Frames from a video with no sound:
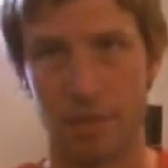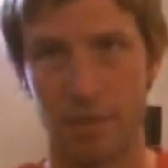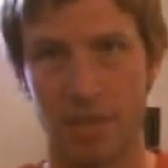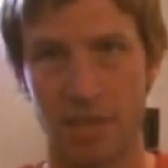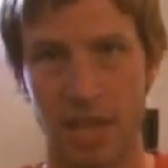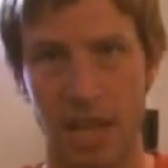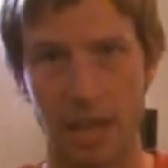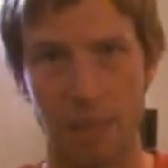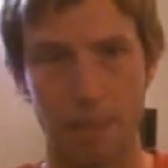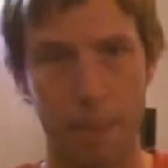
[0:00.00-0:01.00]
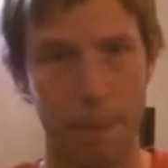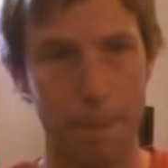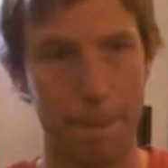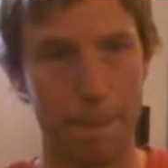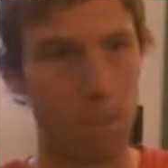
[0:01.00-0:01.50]
C.
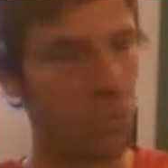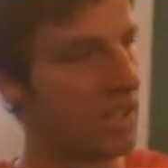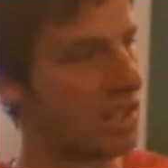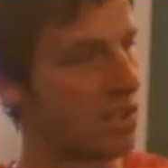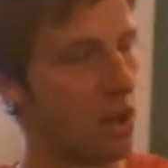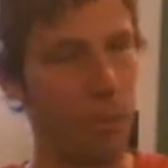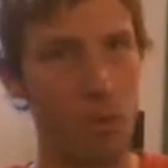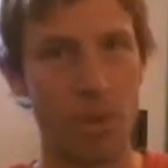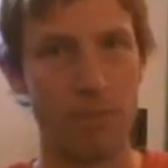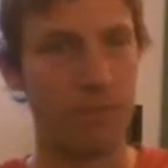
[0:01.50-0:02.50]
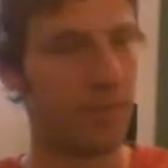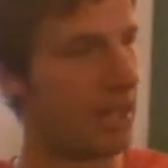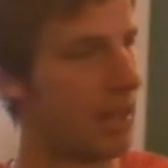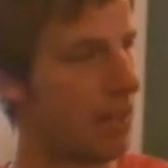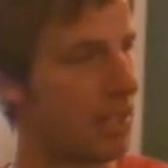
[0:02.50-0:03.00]
It's a common one.
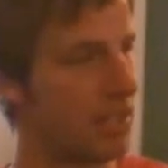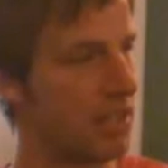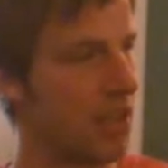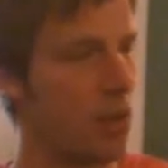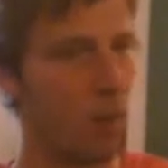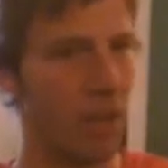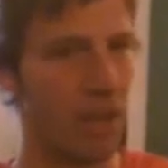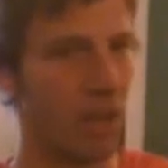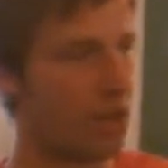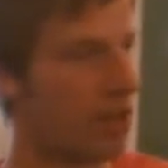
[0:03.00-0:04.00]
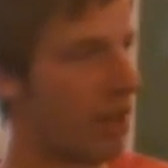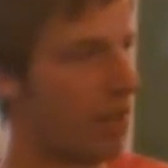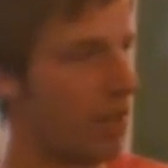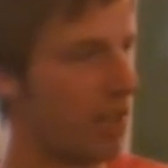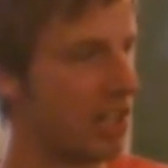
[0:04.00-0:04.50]
That's No Woman, No Cry,
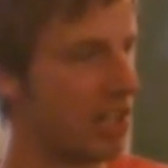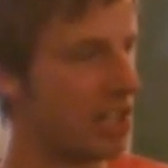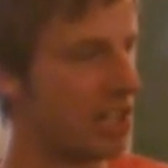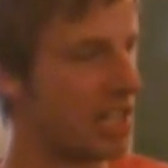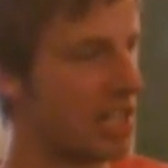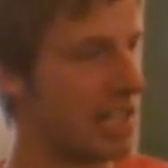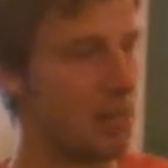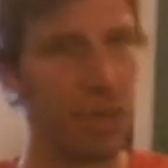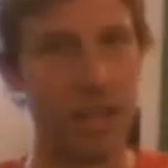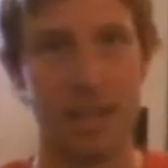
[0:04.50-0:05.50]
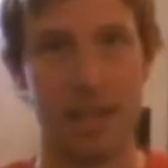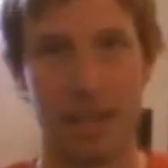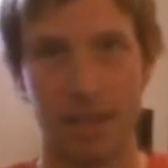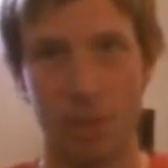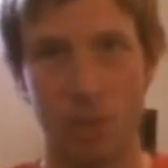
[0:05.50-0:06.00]
but it could just as easily be
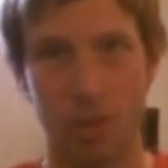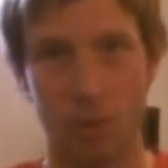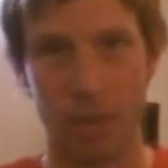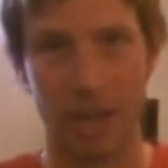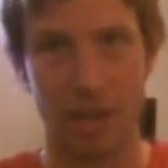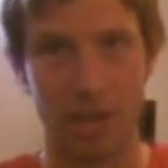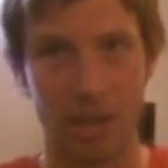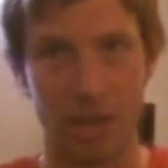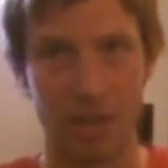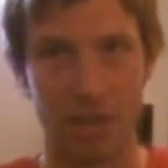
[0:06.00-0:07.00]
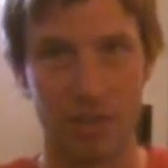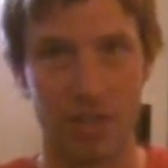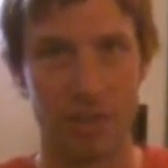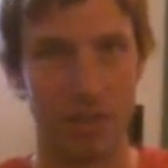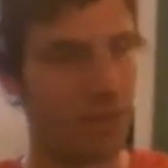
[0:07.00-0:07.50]
With or Without You by U2
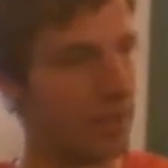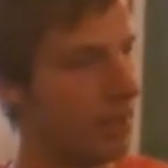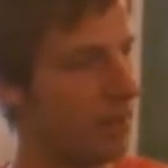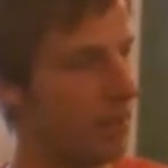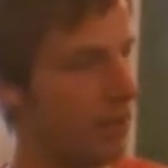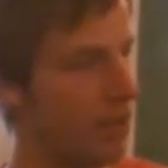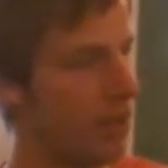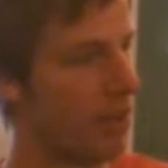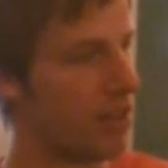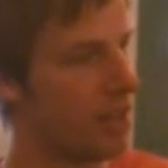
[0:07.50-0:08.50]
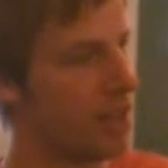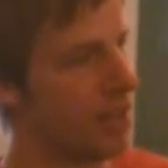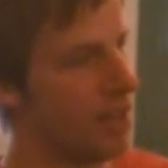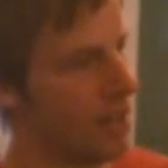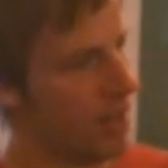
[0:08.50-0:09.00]
and a few others.
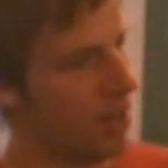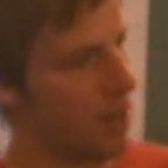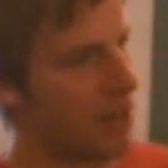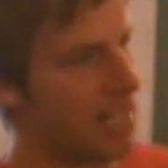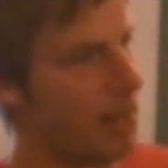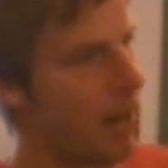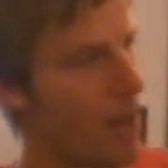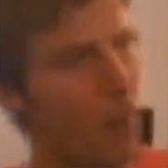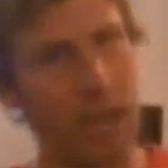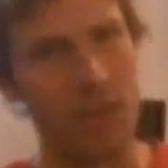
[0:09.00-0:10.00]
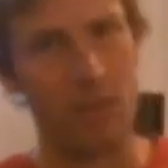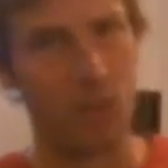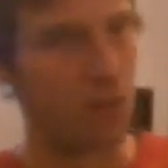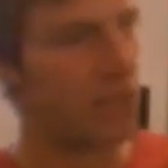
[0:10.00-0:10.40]
The thing to bear in mind, of course,